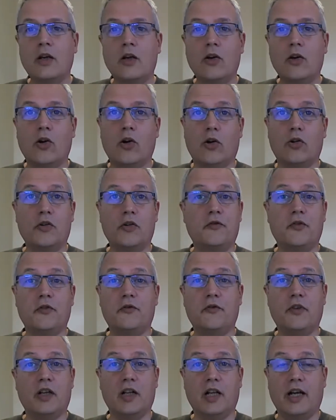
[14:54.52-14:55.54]
Or if you
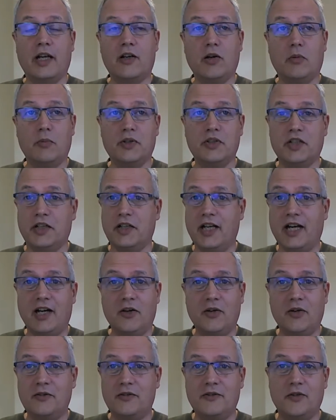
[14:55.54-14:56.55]
feel like commenting
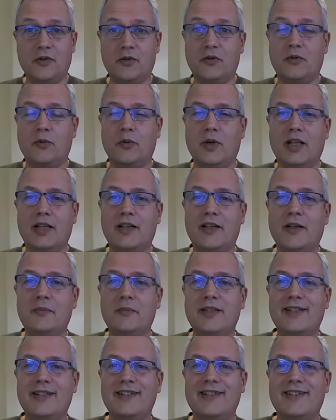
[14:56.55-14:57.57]
now, you're welcome,
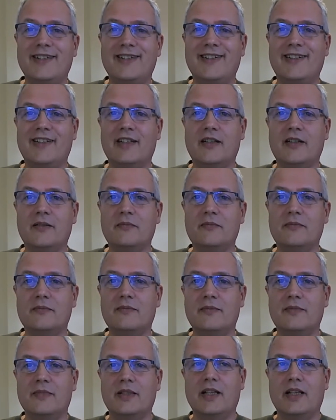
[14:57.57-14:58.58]

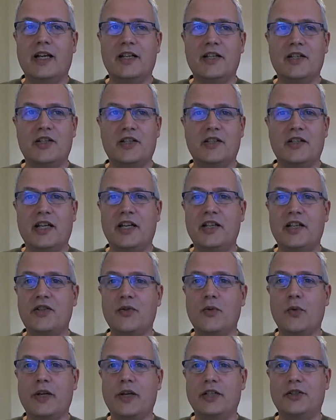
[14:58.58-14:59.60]
as you
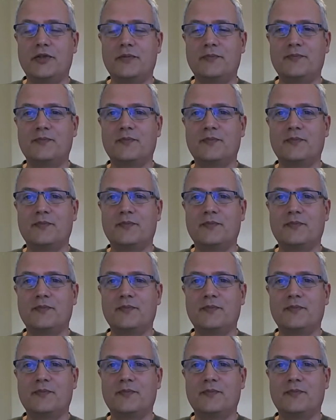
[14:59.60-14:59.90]
wish.